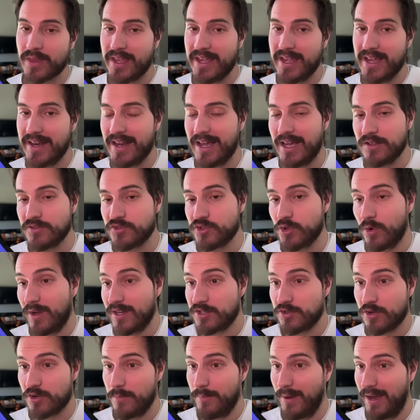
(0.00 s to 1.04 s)
And so I
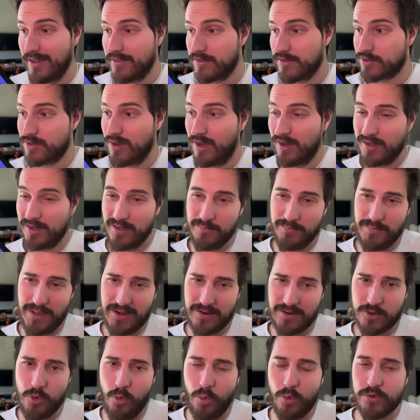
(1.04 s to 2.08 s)
started buying the stock
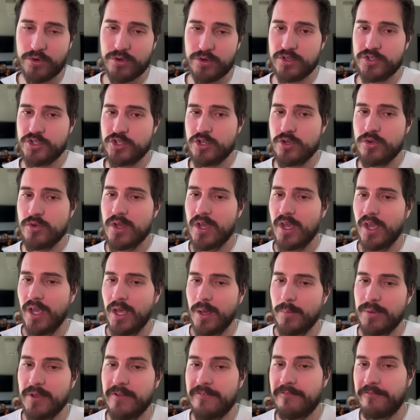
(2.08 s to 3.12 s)
about a quarter or two
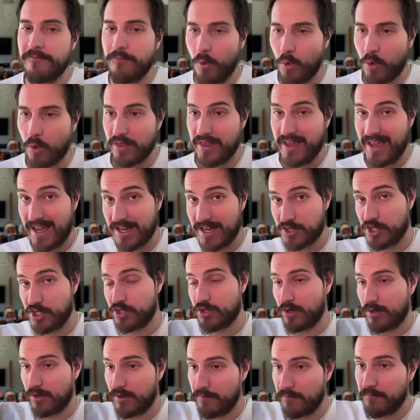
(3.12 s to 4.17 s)
before they actually
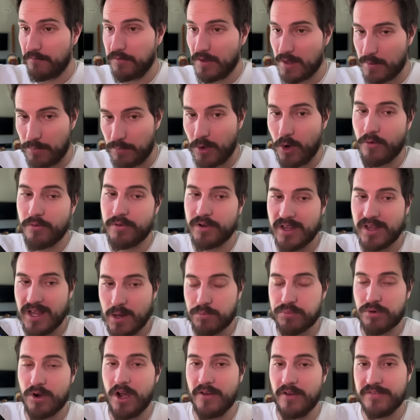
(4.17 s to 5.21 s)
started to flip over to
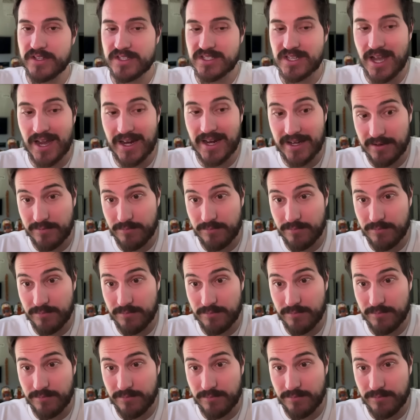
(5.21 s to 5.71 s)
that profit side.